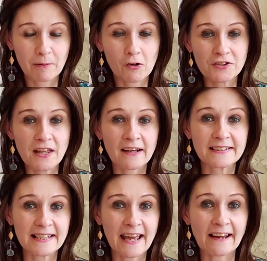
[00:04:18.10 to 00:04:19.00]
because
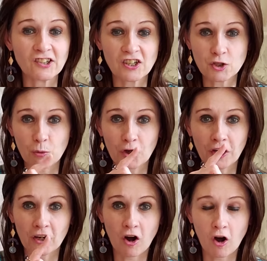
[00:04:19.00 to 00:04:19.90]
that's the energy is
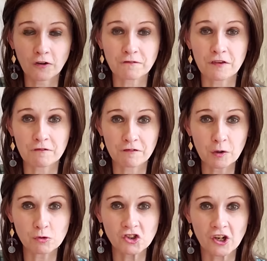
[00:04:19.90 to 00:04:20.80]
working hard for the
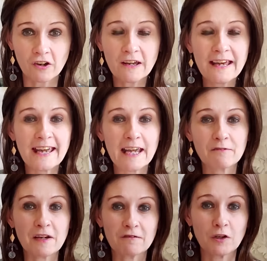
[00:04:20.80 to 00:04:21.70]
future,
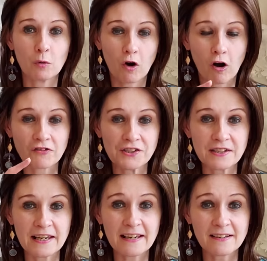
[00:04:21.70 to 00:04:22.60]
even if you can't
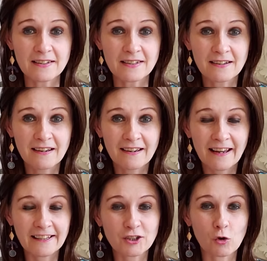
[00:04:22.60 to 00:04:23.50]
see it.
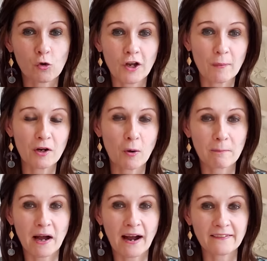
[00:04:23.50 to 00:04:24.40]
It's all going
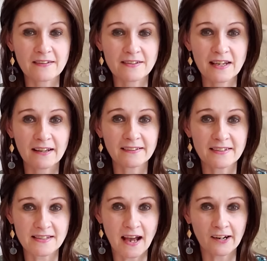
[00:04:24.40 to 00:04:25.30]
on behind the scenes.
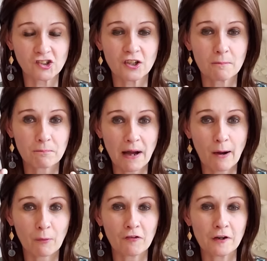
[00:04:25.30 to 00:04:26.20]
There's action and
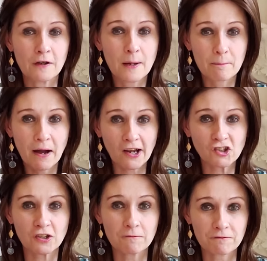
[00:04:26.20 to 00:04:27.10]
power and
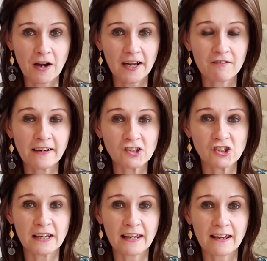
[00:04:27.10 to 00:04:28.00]
passion and fire
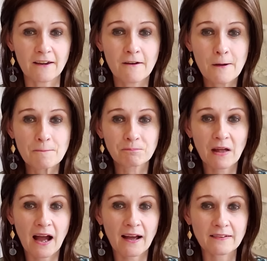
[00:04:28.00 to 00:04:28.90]
energy here
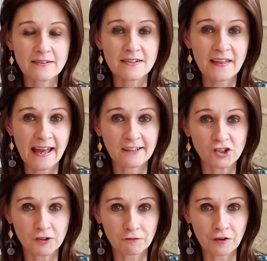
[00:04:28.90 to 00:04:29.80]
and the
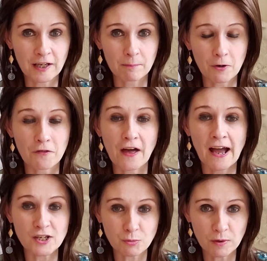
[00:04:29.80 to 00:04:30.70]
energy of rebirth
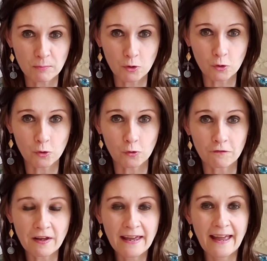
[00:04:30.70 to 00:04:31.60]
as we
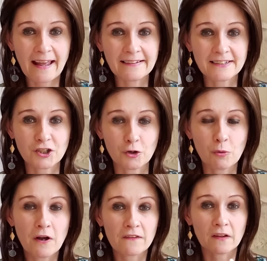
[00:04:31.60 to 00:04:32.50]
move
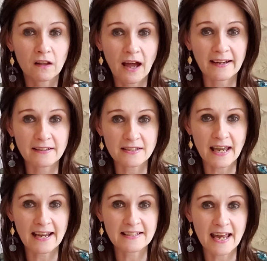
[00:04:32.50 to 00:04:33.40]
into the Lion's
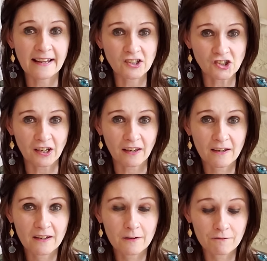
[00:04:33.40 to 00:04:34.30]
Gate energy.
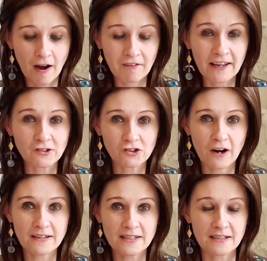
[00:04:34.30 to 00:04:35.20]
Very
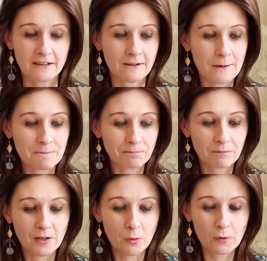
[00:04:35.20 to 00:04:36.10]
interesting.
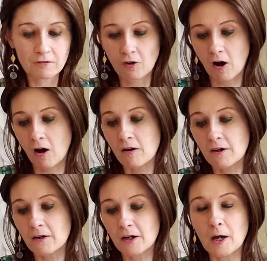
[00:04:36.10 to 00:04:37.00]
We've got
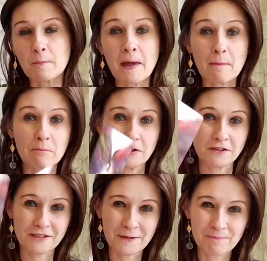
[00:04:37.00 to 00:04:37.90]

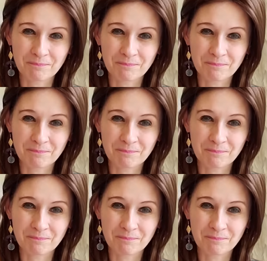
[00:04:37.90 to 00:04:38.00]
commitment.